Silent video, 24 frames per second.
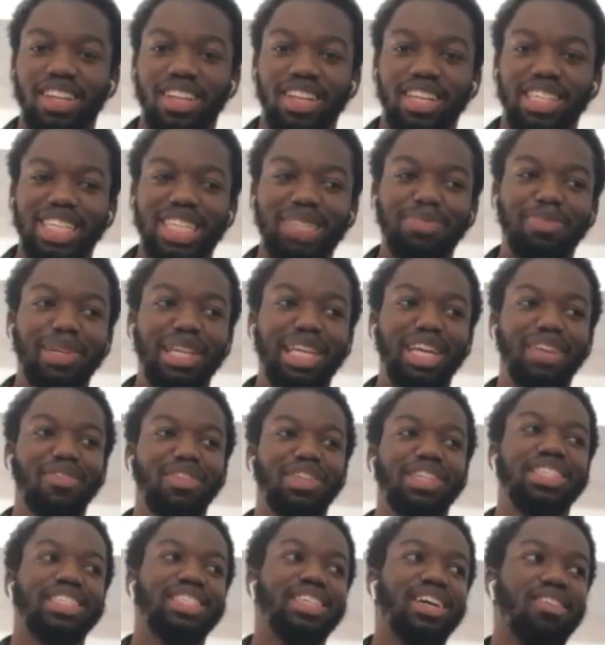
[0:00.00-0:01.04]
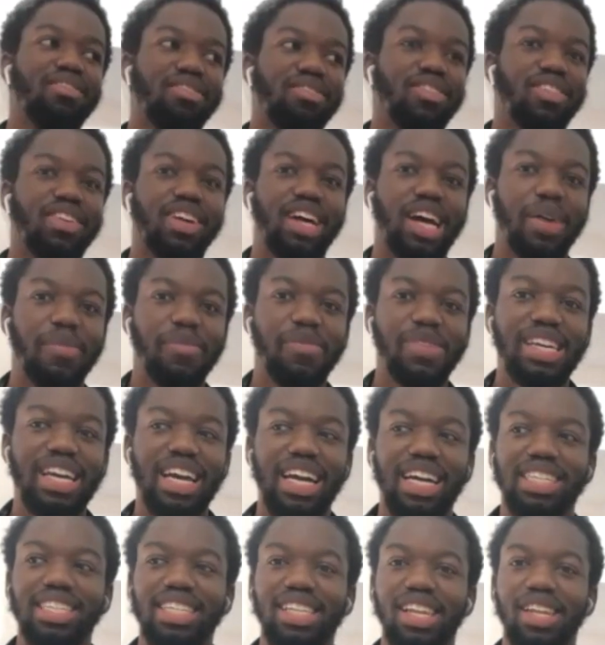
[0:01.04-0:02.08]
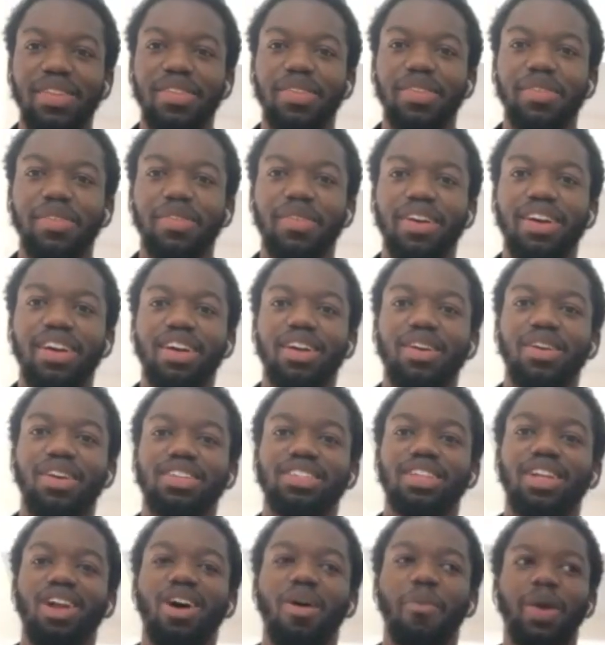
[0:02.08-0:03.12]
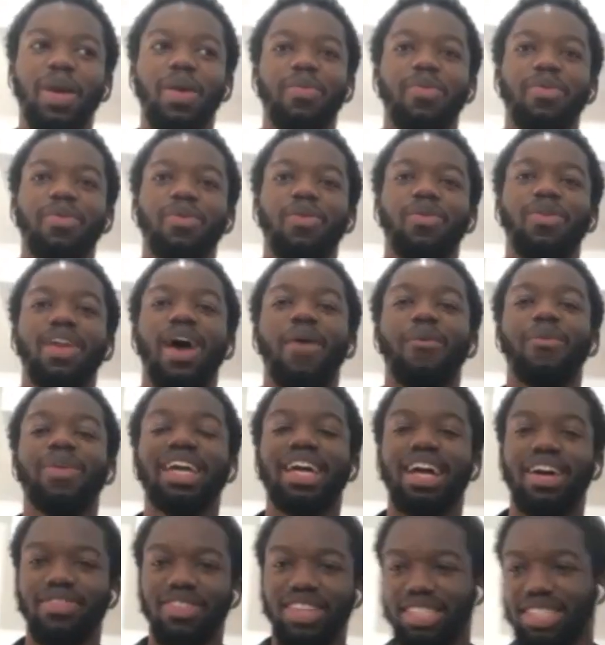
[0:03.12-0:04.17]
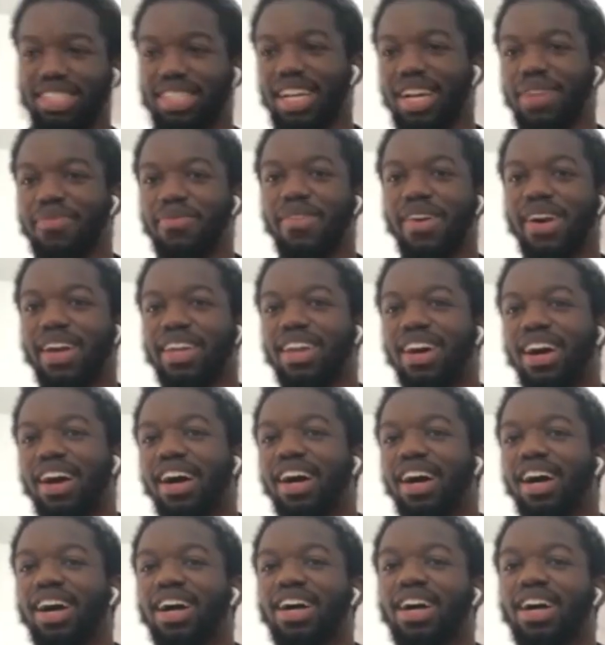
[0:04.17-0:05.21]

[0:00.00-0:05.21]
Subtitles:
Just believe in yourself and be excellent. Because a lot of people, like we have this stigma in our